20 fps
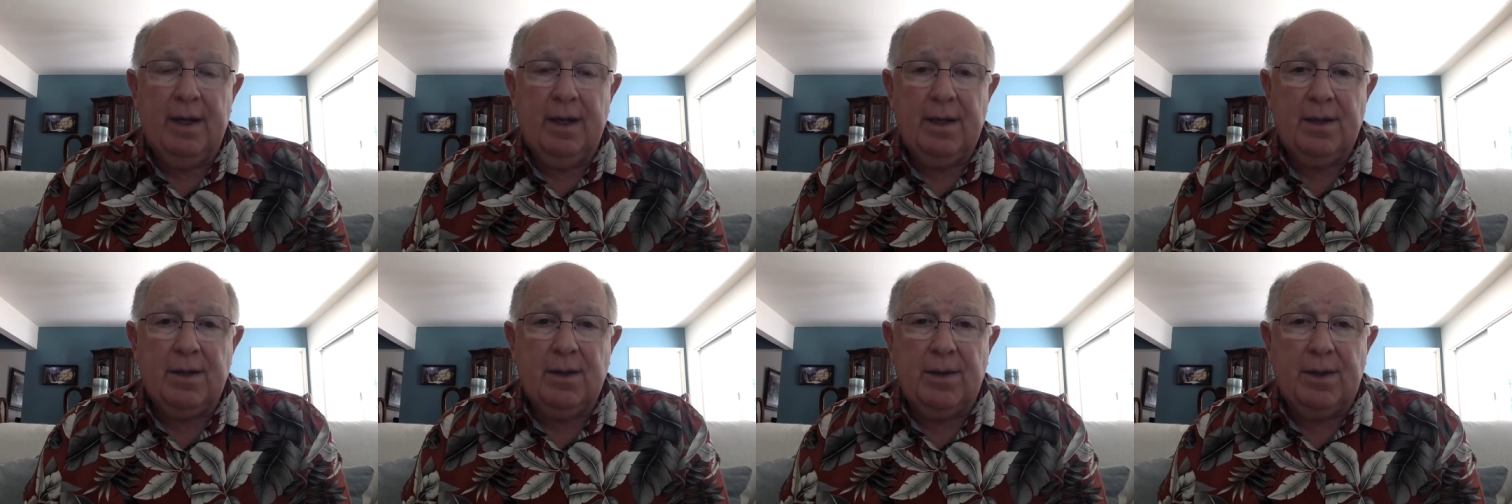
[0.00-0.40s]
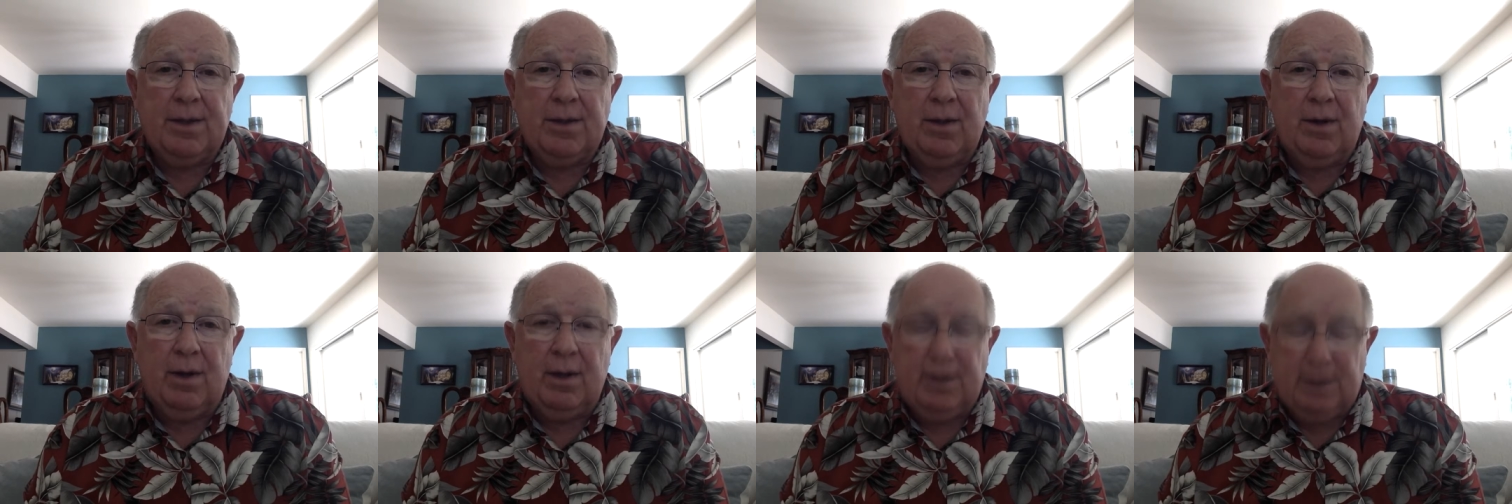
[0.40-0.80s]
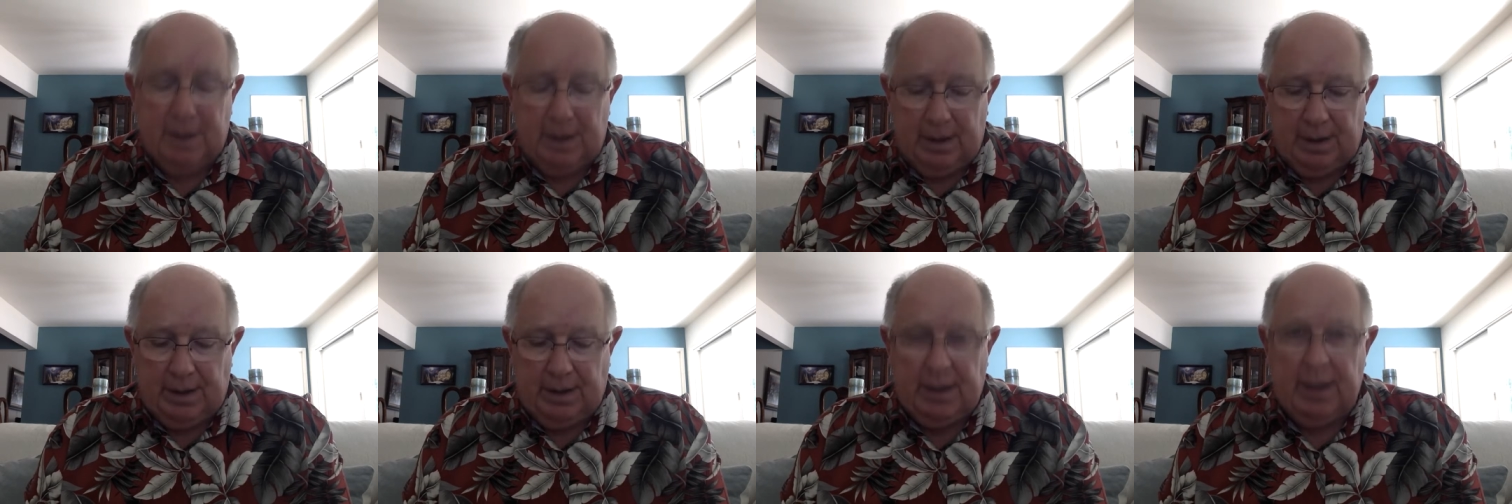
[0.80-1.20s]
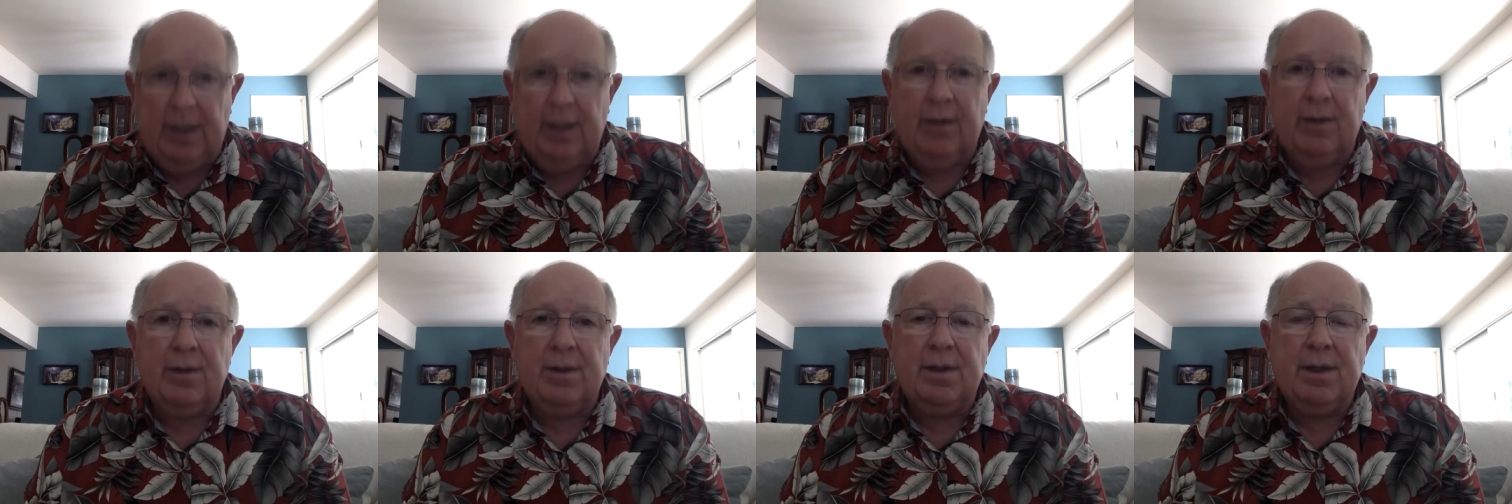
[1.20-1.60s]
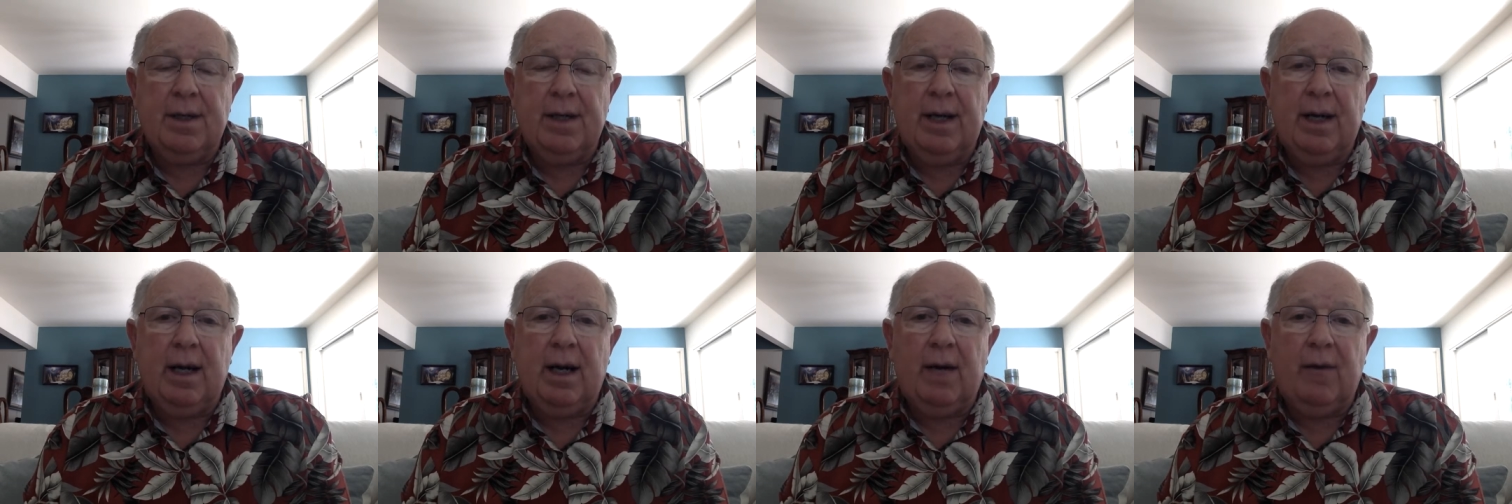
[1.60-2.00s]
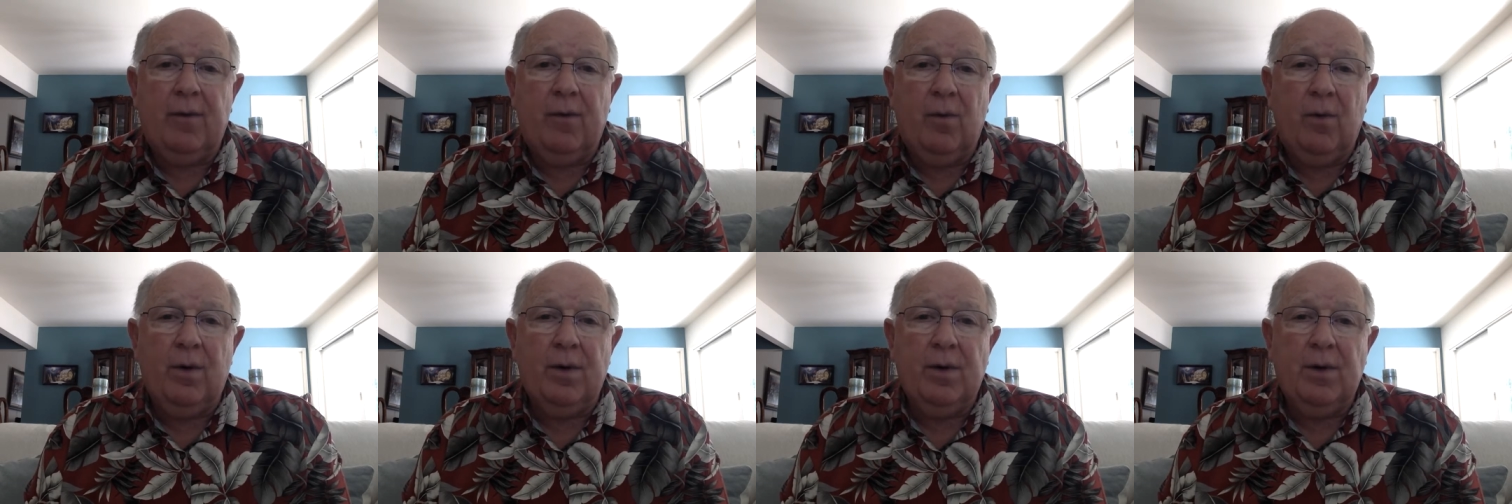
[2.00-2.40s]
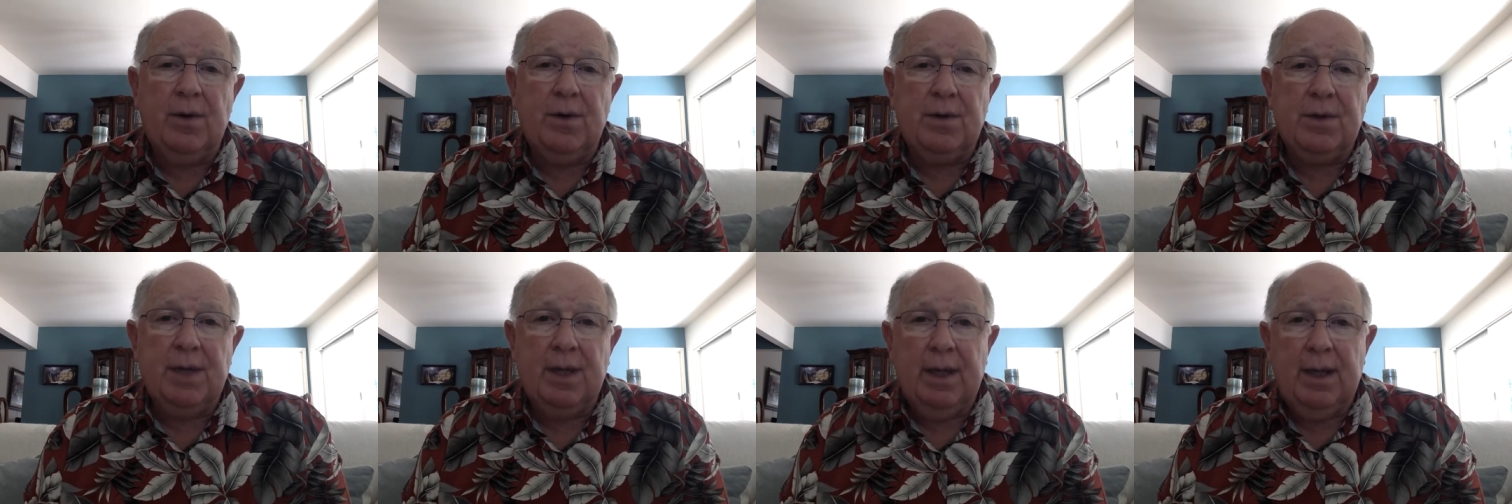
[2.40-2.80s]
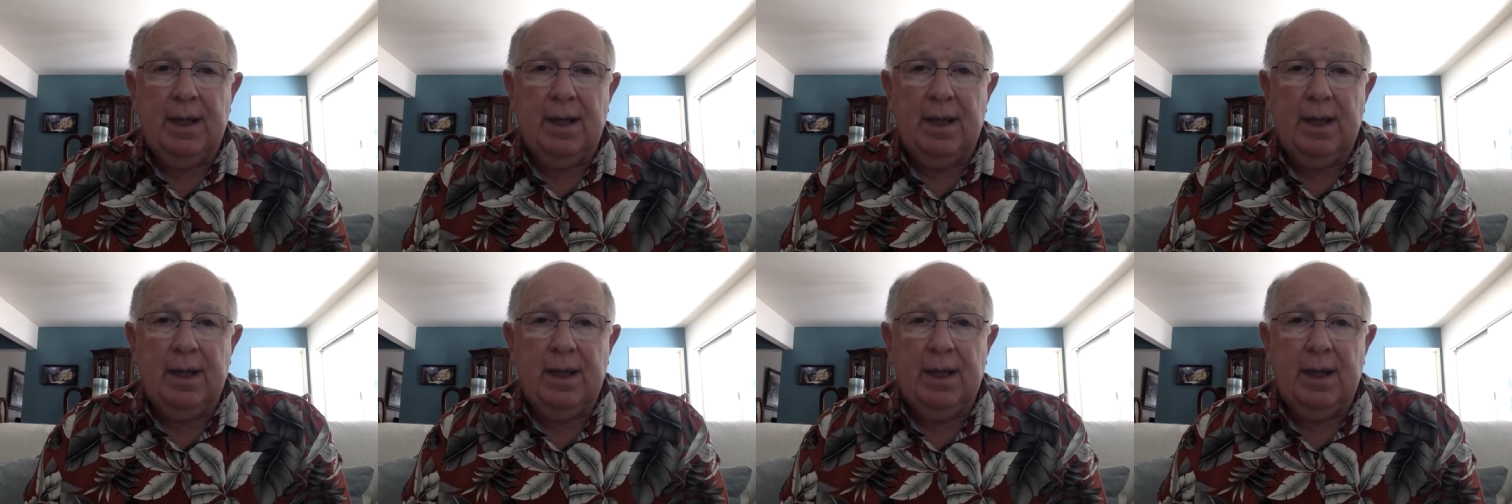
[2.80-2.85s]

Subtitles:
So it's costing the seniors cannot afford those